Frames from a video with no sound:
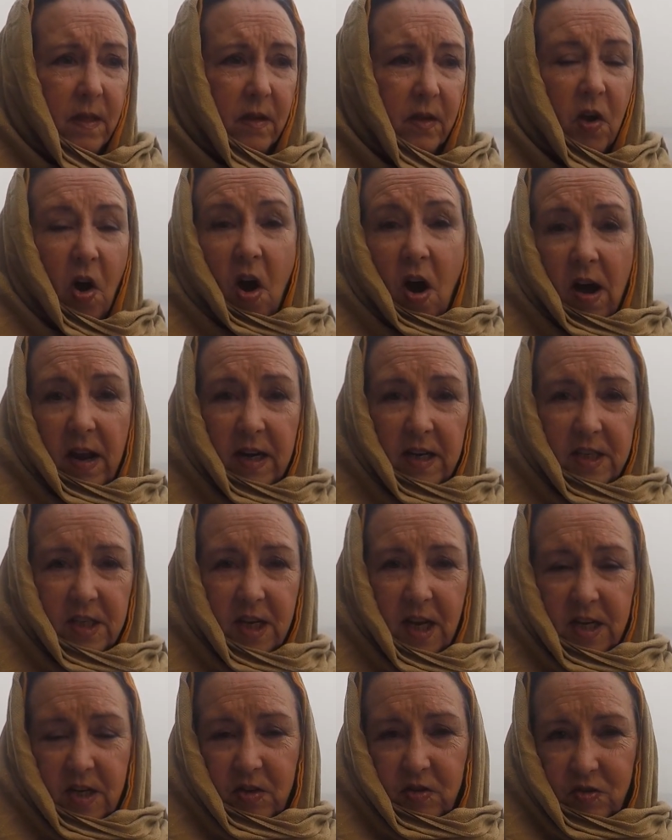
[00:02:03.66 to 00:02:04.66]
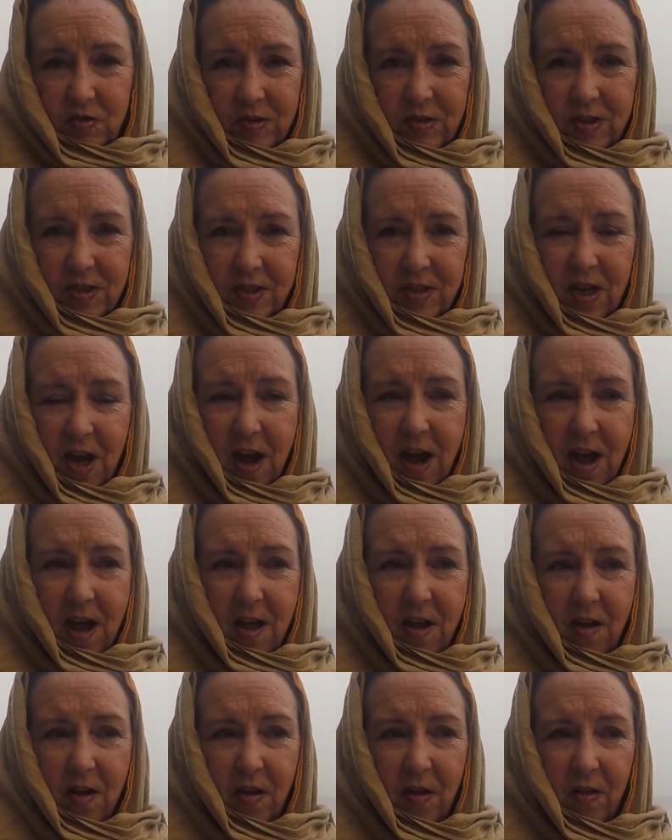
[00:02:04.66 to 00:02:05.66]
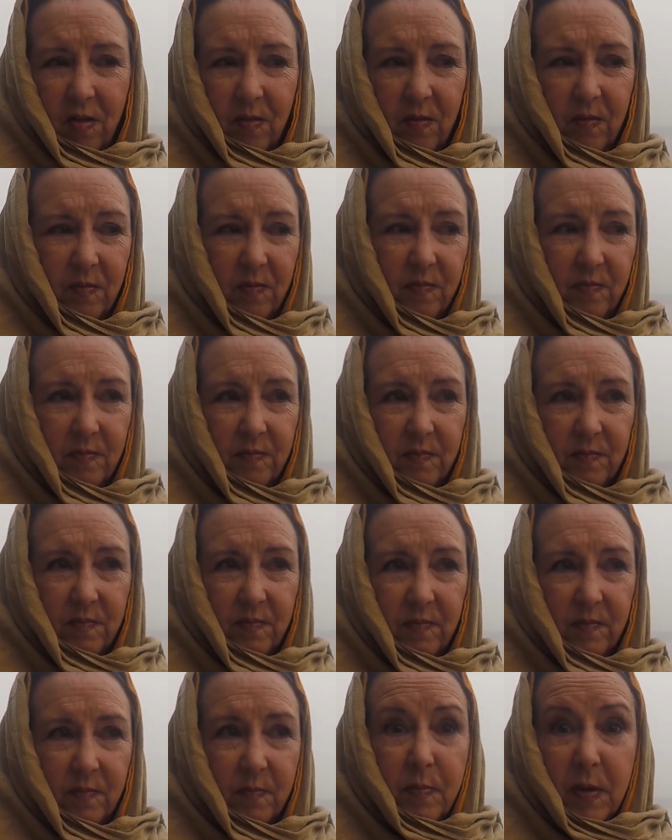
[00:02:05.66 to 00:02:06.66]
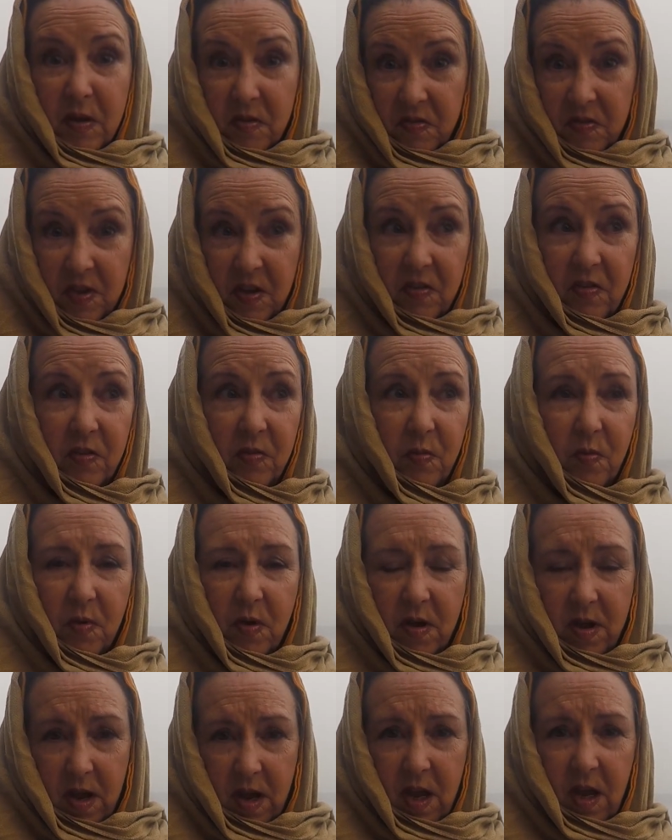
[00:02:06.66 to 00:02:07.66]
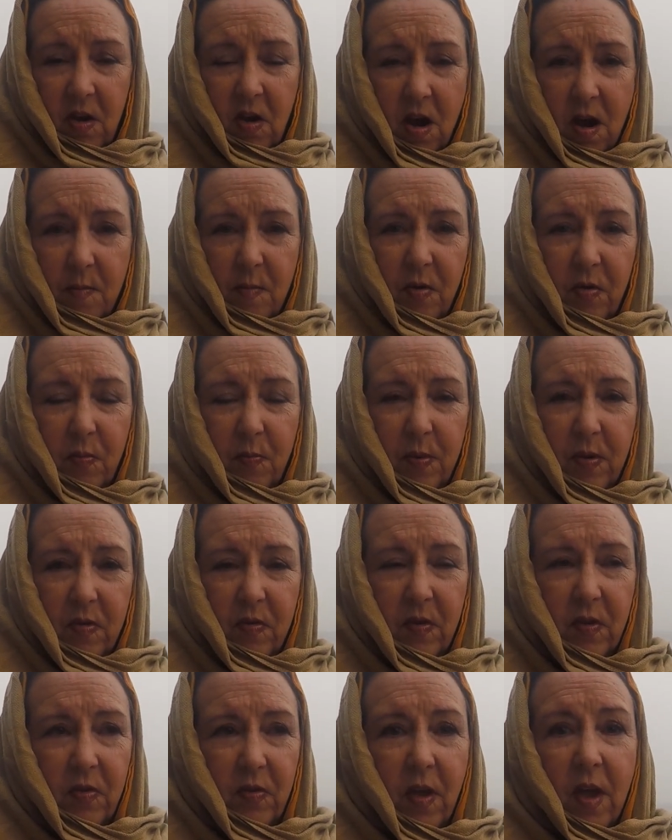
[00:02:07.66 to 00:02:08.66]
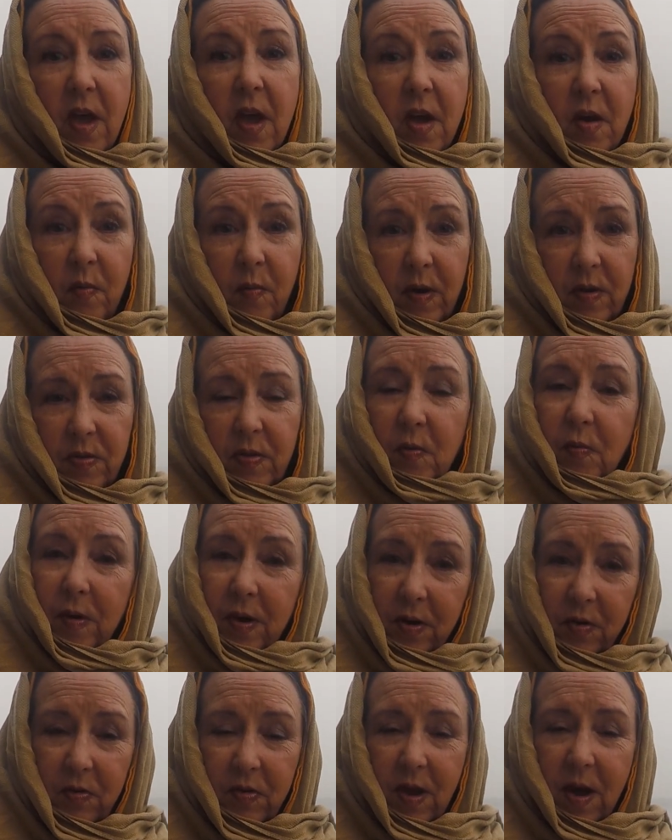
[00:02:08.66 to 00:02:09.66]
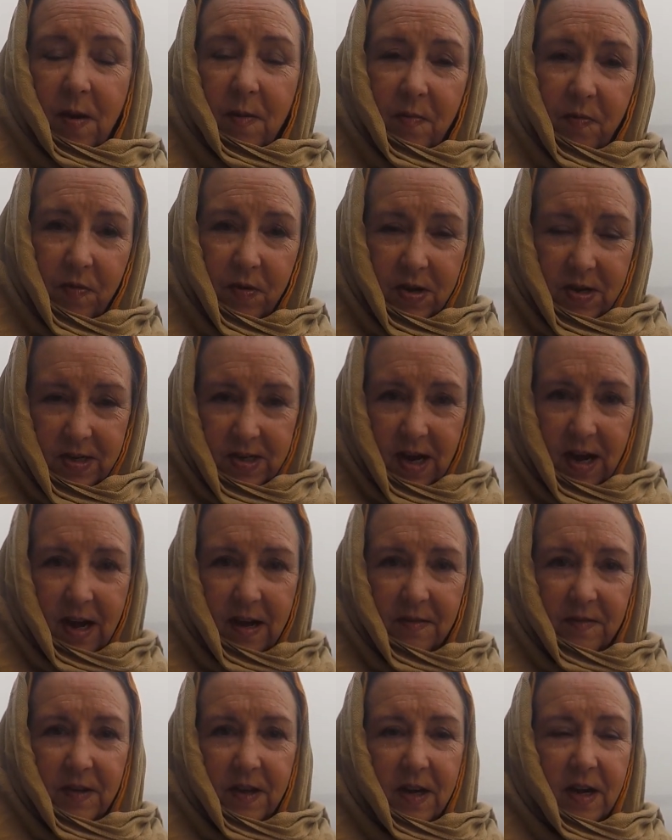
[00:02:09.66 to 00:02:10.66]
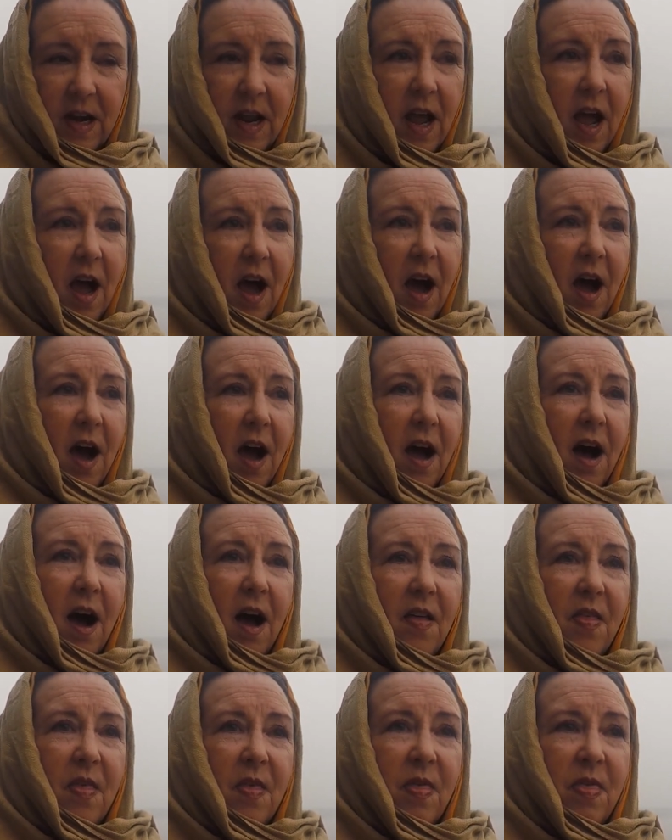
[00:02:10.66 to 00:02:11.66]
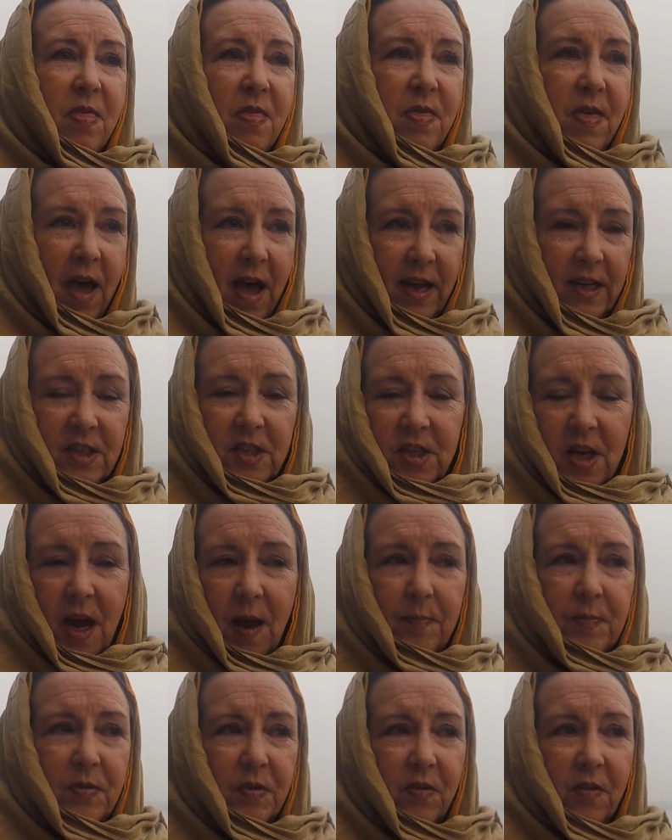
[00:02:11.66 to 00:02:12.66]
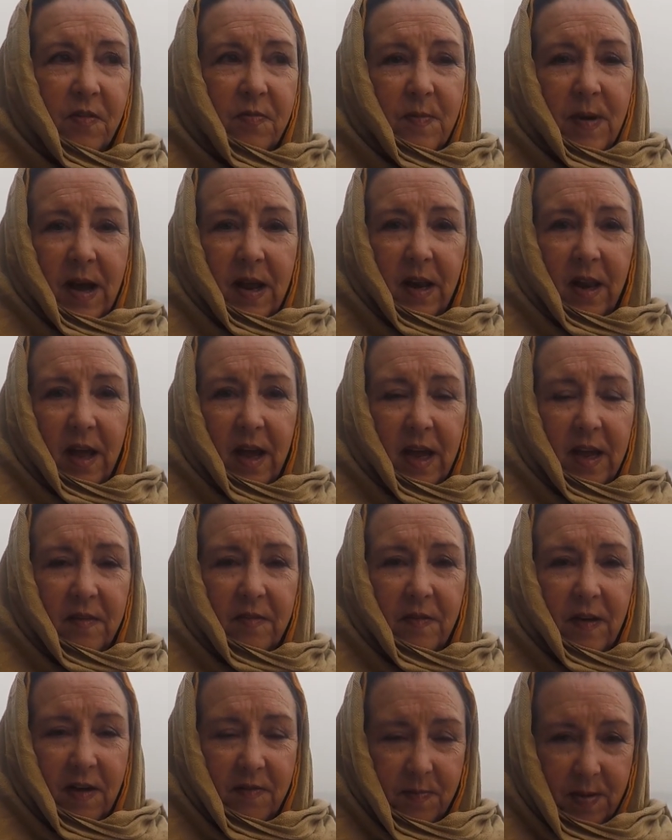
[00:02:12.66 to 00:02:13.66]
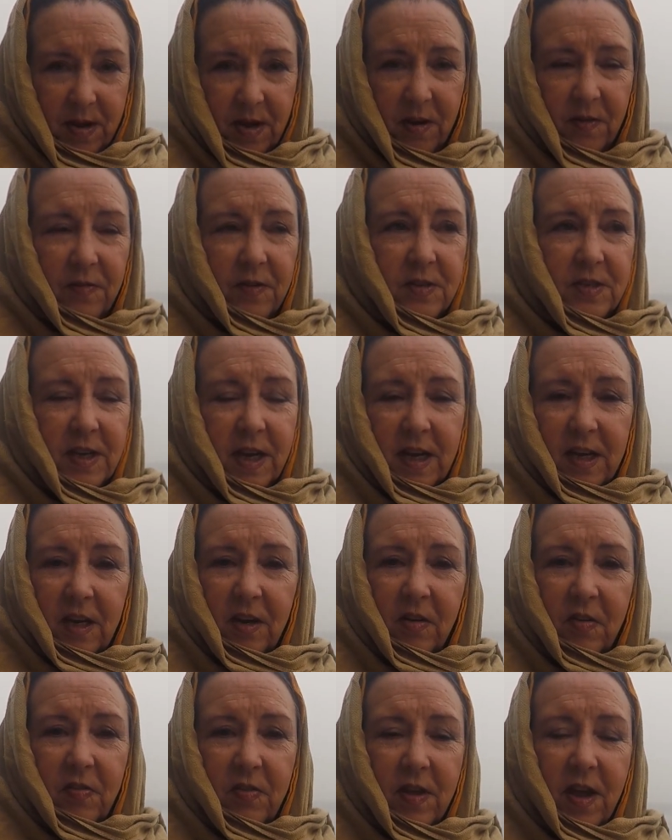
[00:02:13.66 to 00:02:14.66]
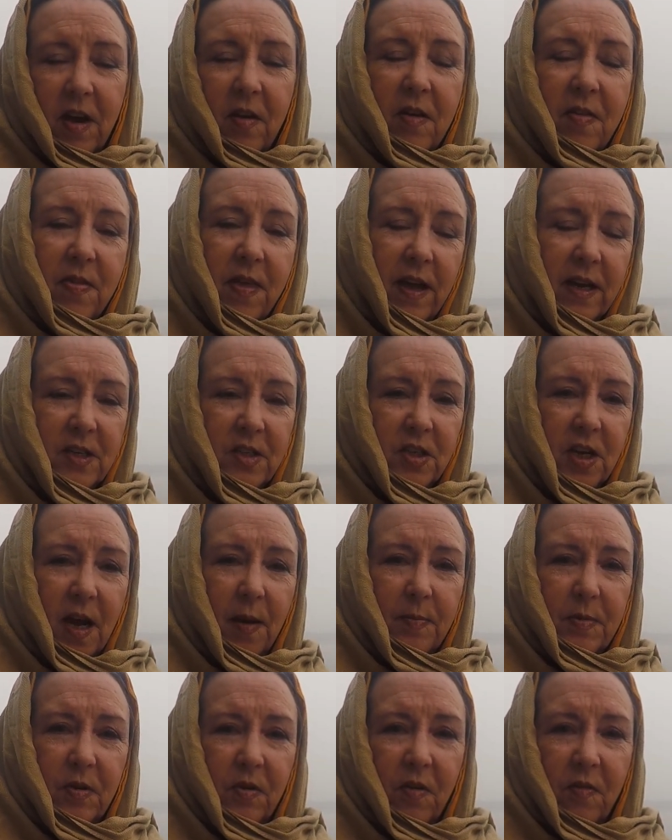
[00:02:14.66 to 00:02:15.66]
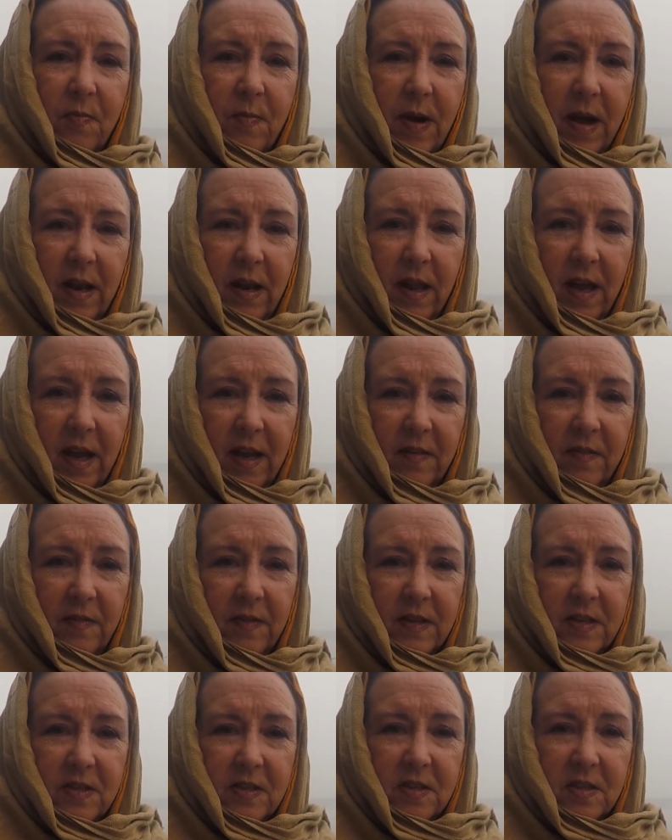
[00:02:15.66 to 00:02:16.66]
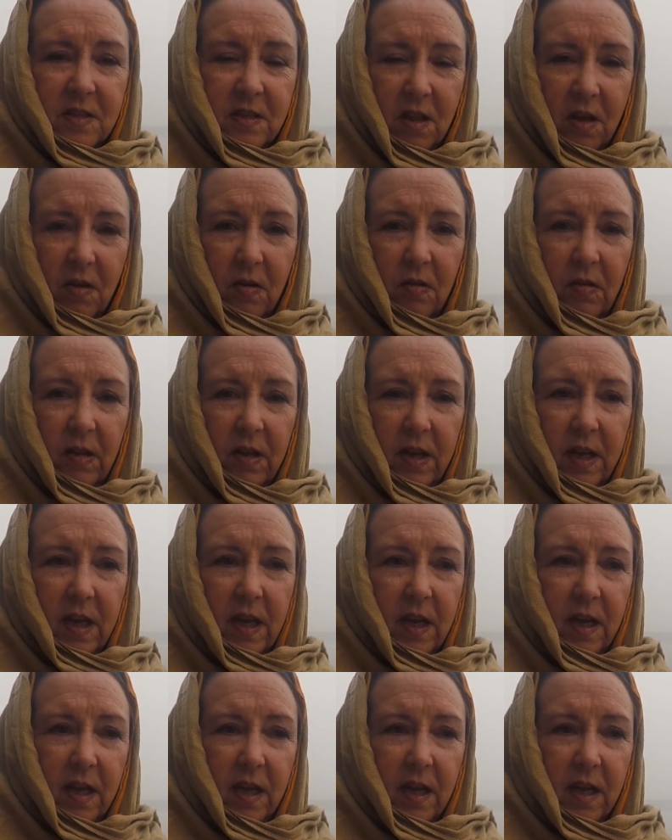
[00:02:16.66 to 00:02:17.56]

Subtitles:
cottage industry style business, e-commerce business, with the widows of Vrindavan. That chapter of my life, I've been here for 10 years now, and that chapter of my life is slowly